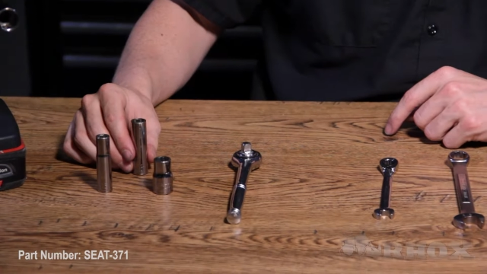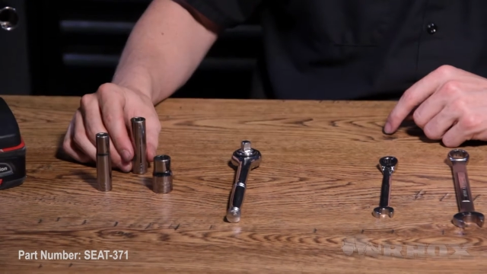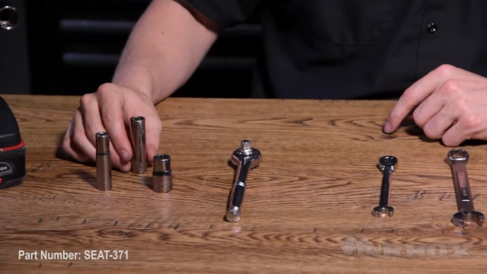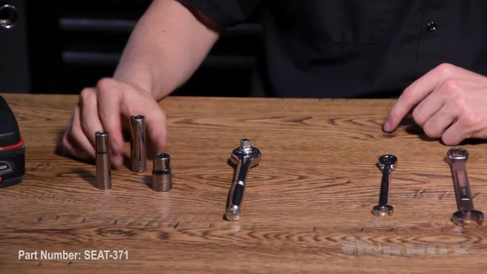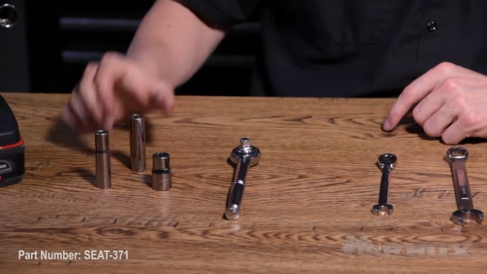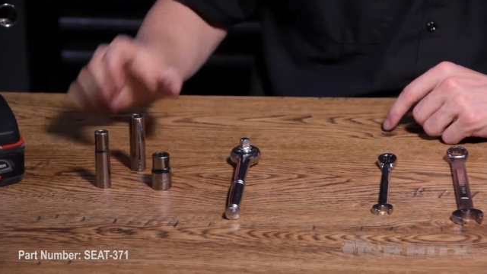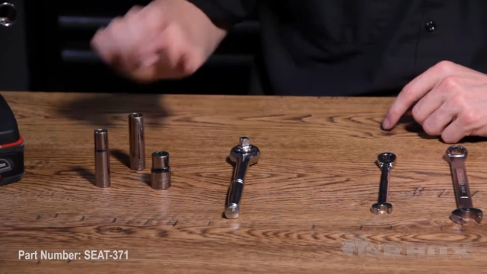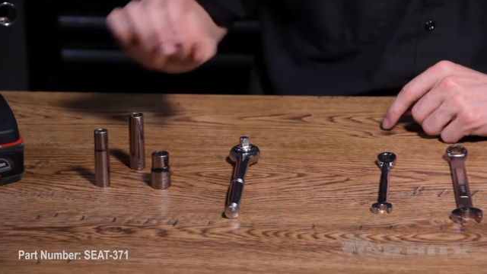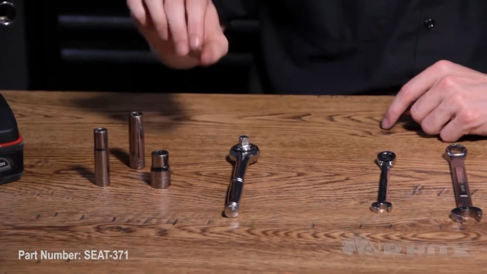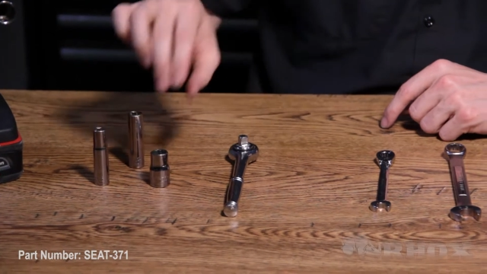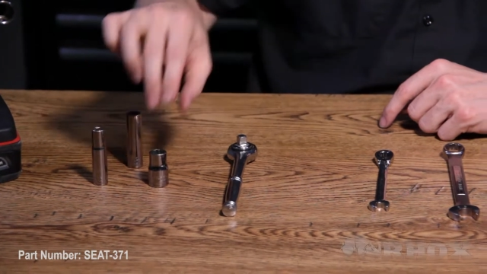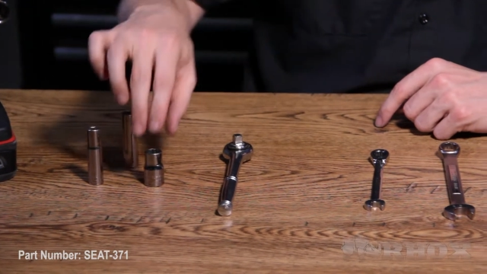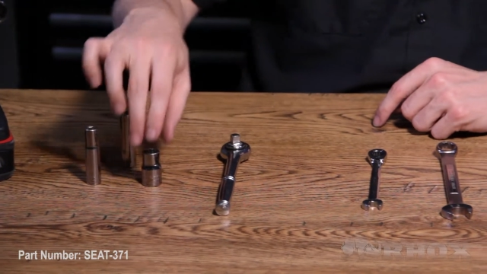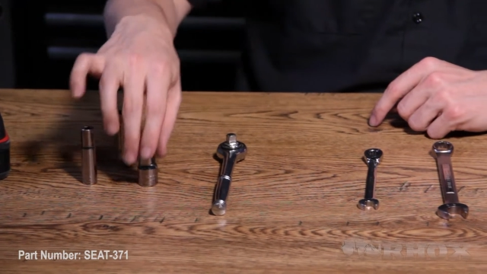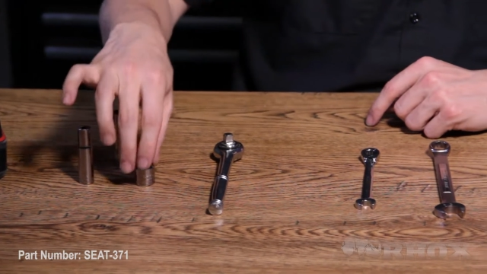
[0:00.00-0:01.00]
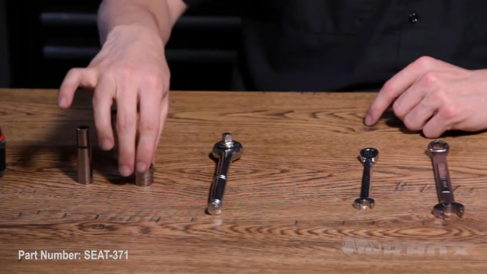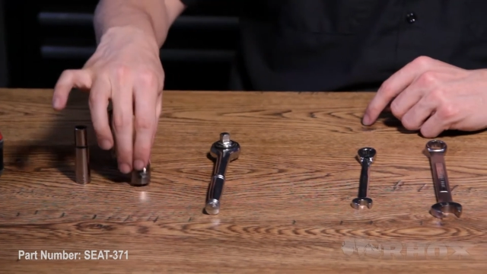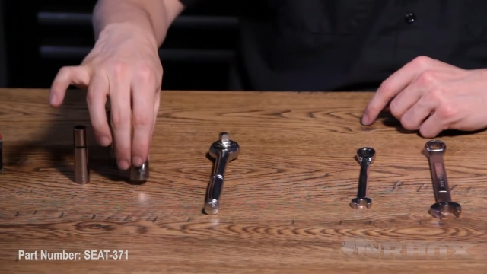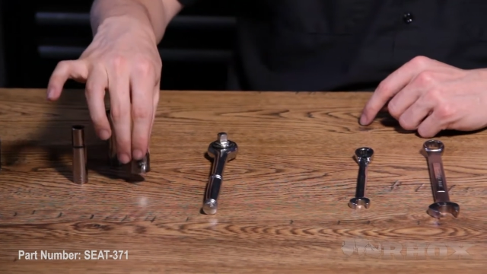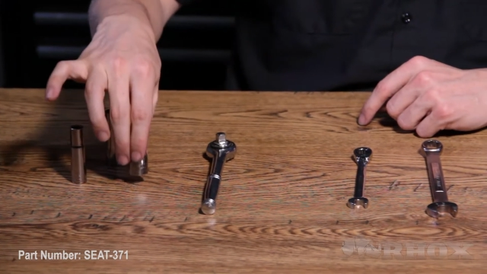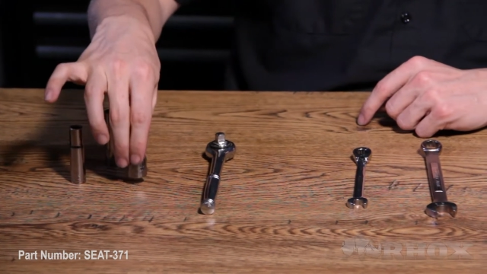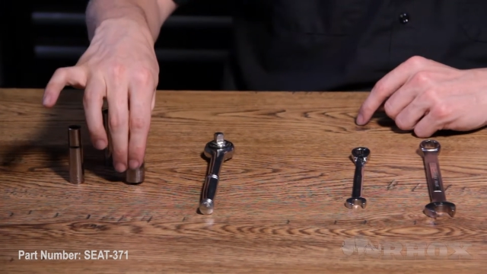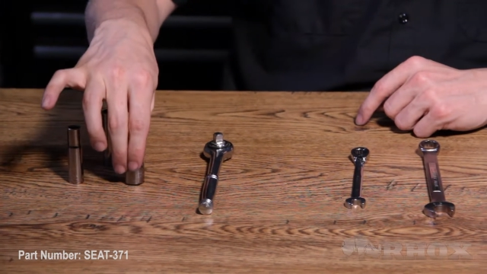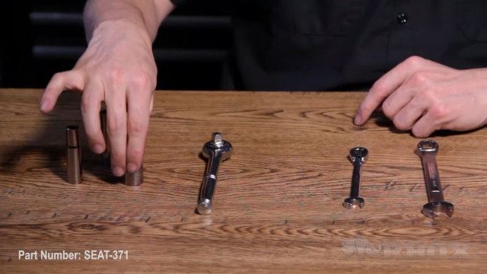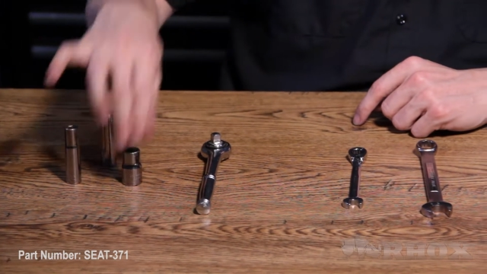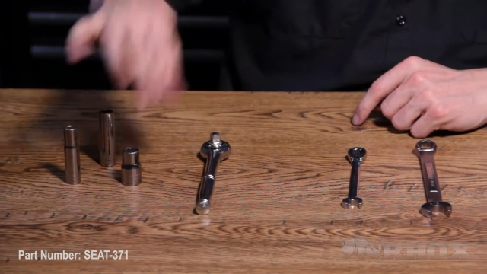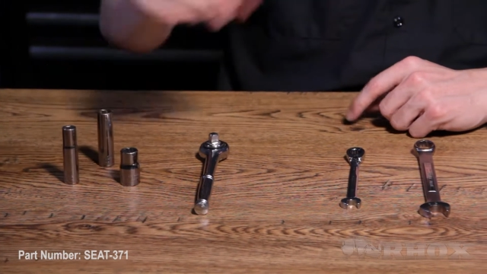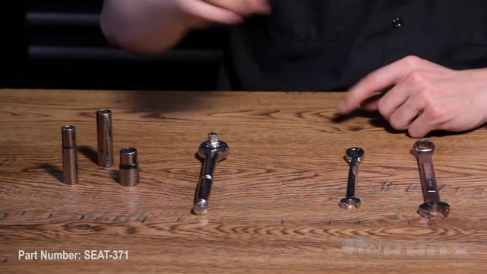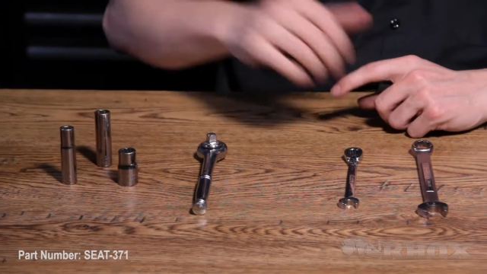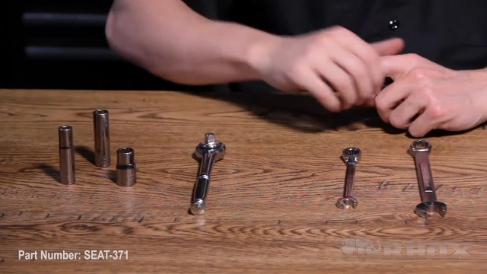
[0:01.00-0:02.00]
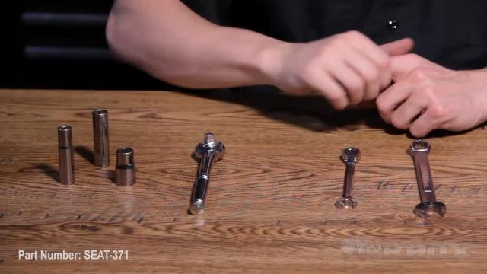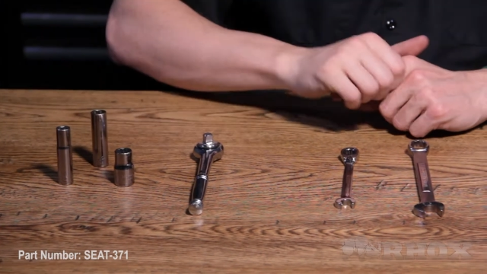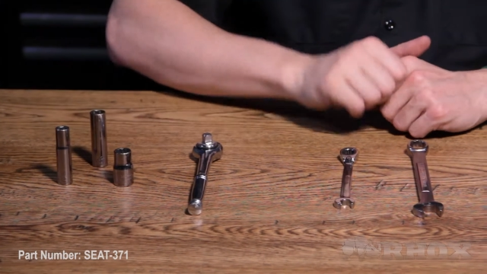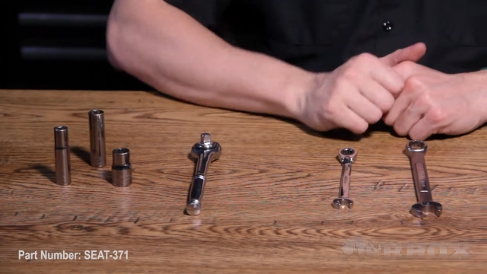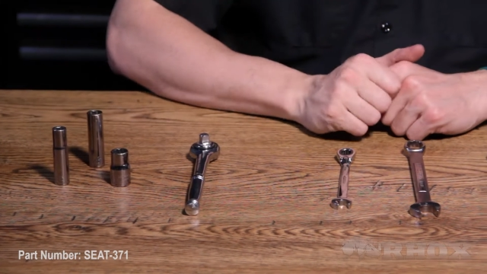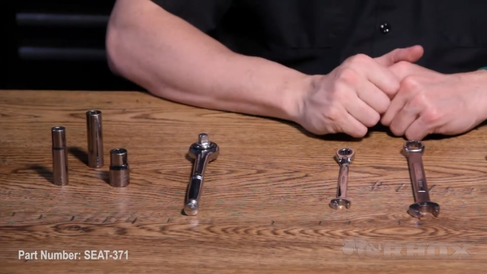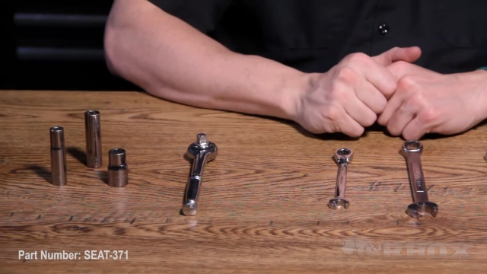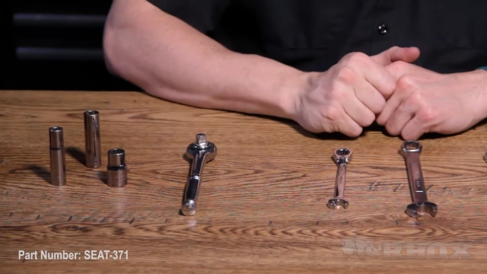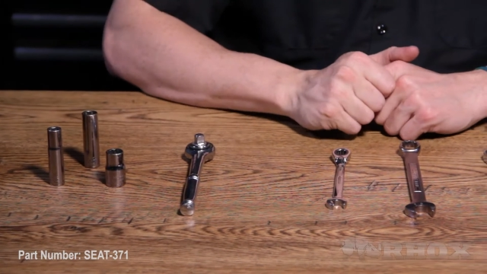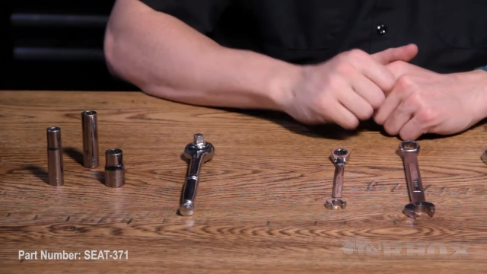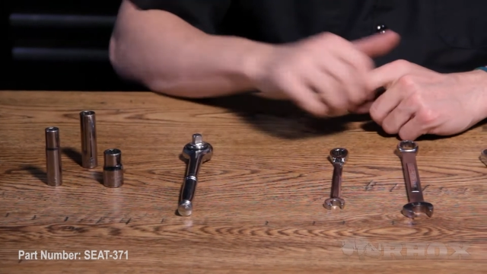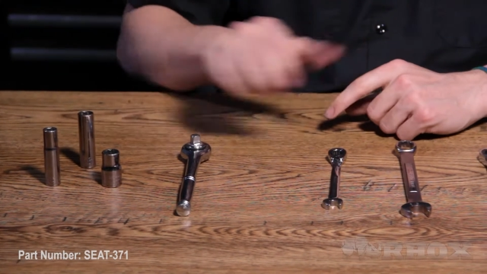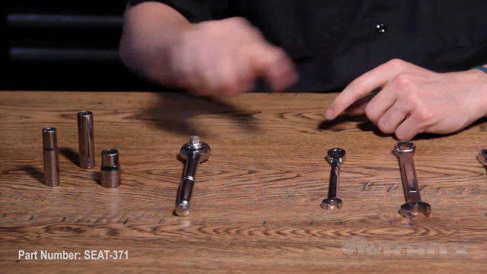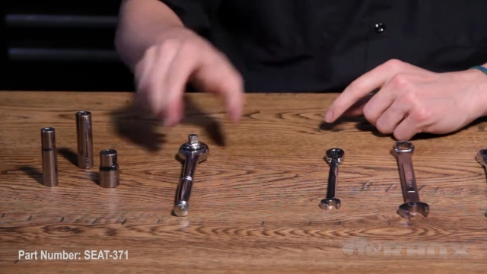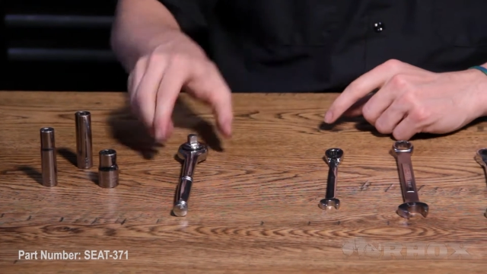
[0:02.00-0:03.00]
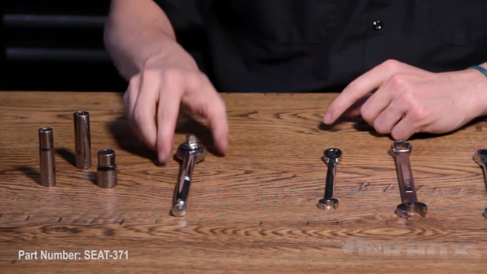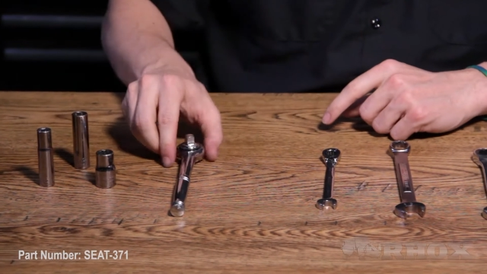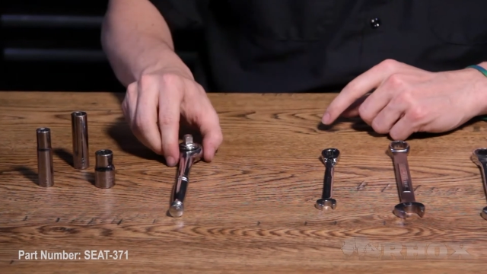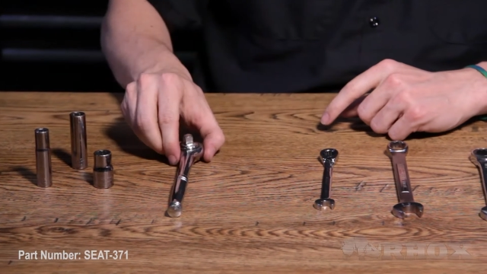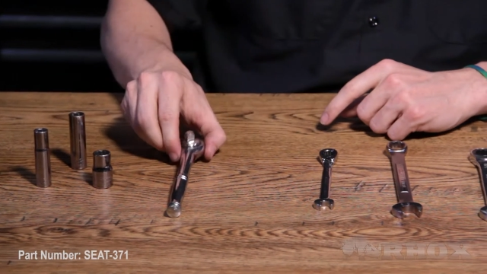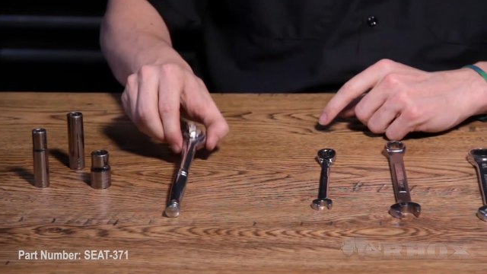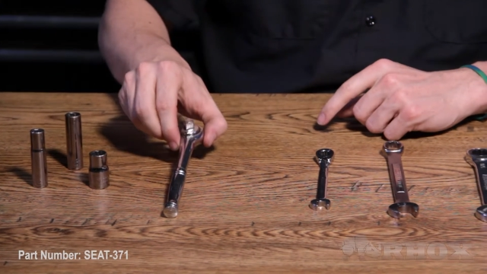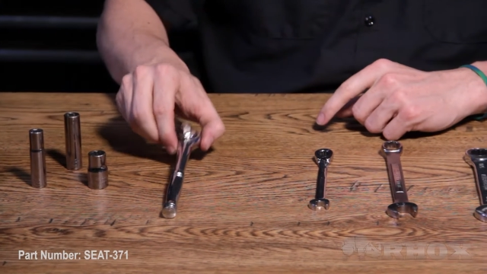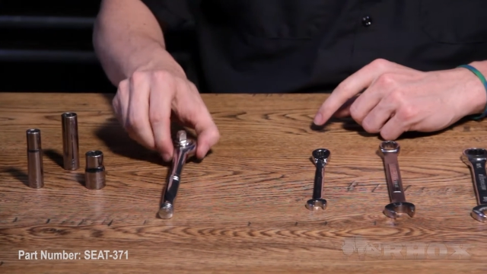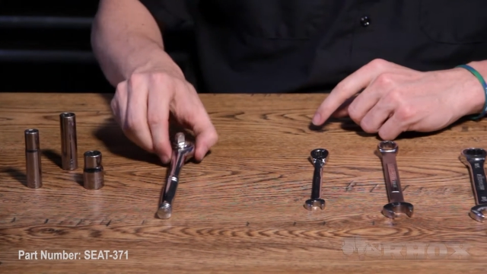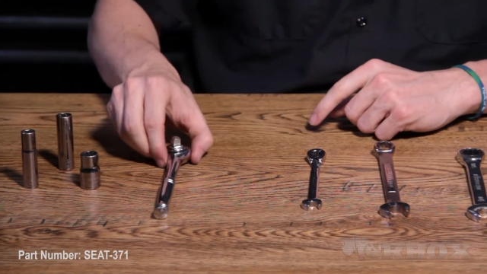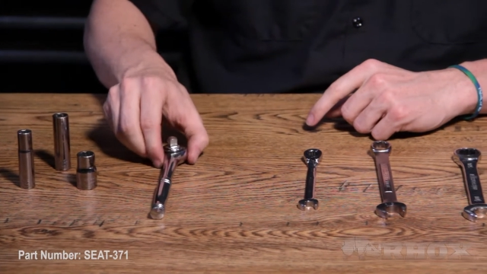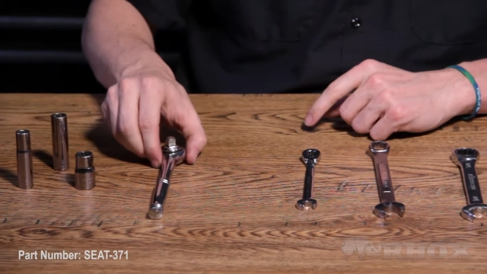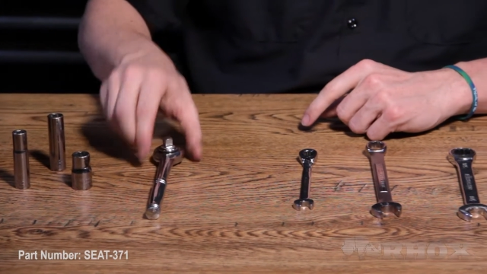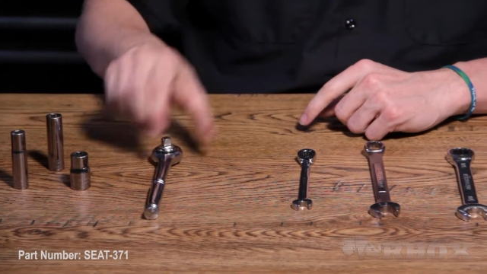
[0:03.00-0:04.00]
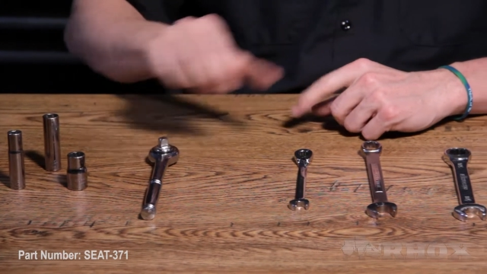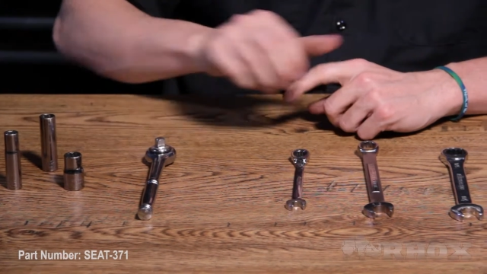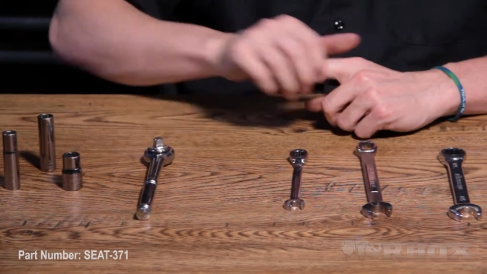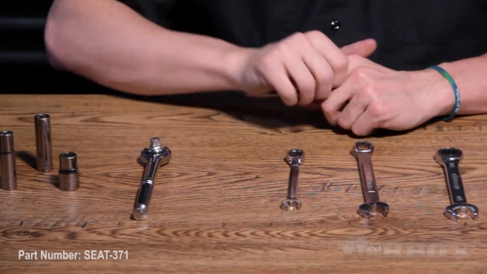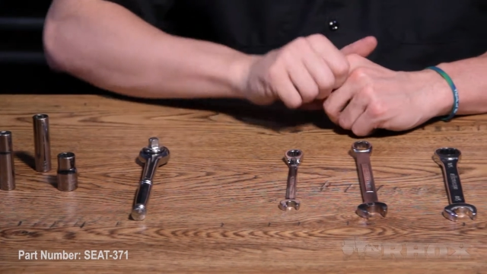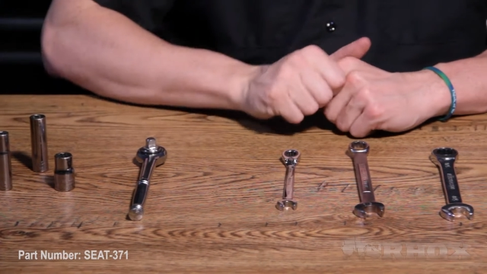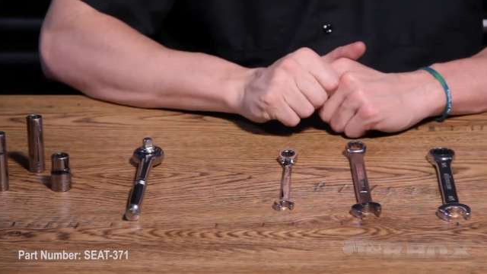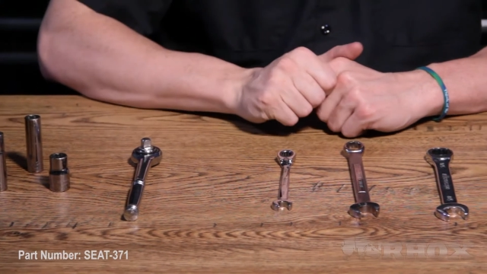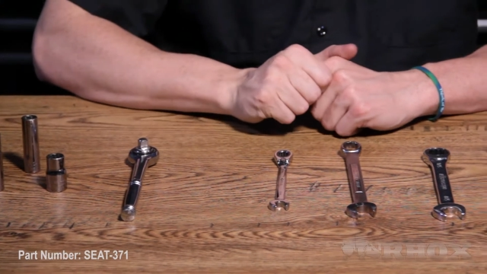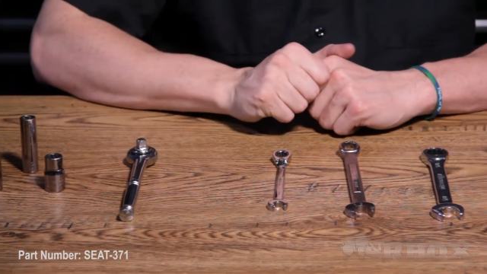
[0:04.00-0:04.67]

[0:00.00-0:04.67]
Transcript: Nobody's mouth can be seen.